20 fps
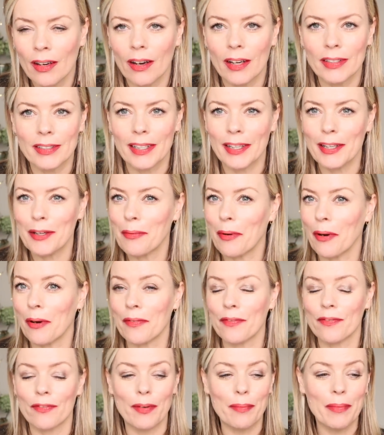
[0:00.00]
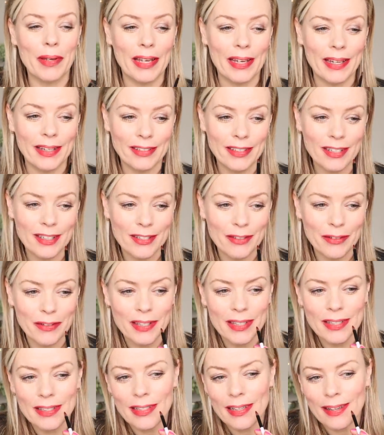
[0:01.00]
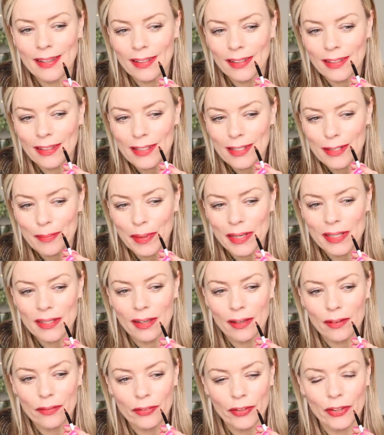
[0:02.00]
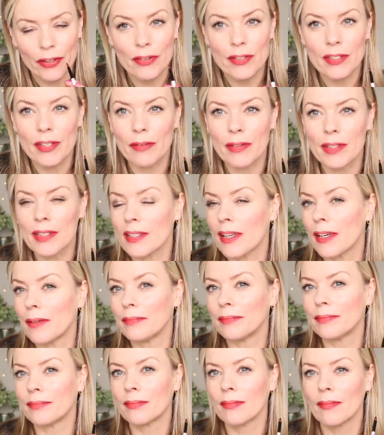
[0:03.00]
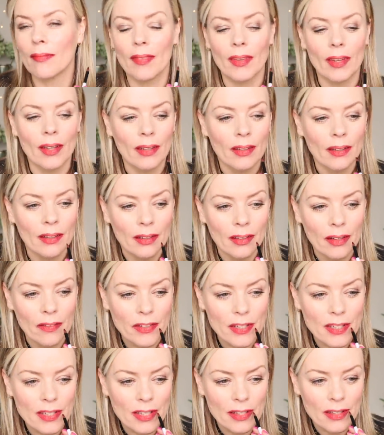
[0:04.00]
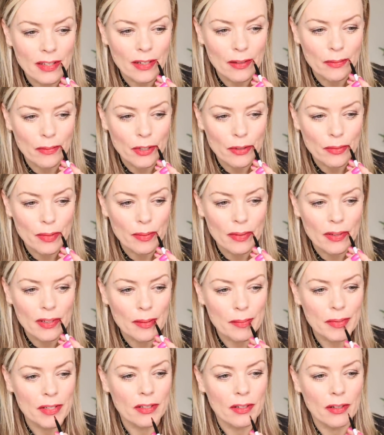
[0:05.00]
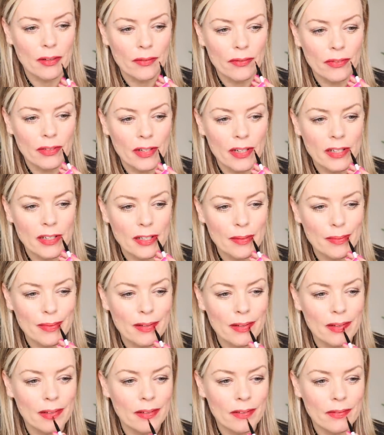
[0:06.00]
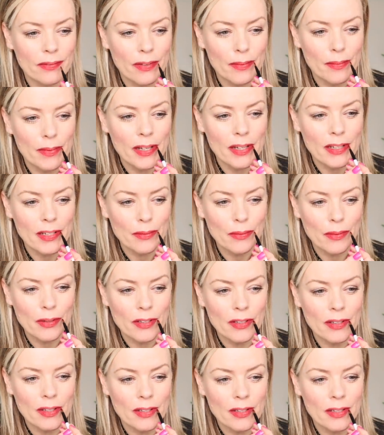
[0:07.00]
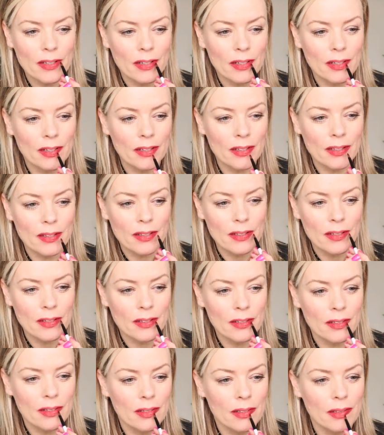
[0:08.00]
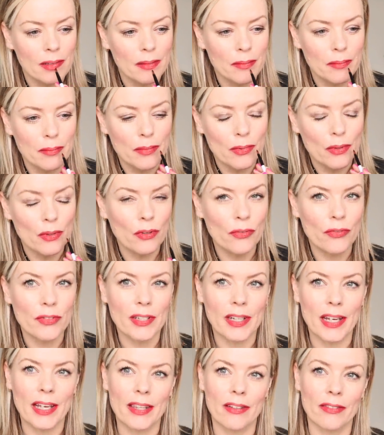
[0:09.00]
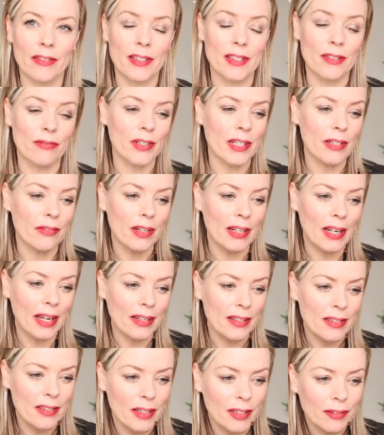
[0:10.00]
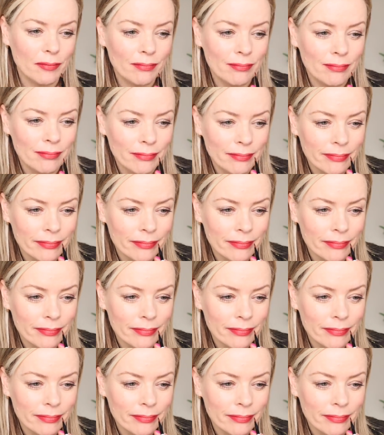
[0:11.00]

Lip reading: I tell you what, for me, just doing this now, and I'm going to speed it up for you, so it's... You have to sit there and watch me put lipstick on for ages, but for me, just watching these colours morph together is really relaxing.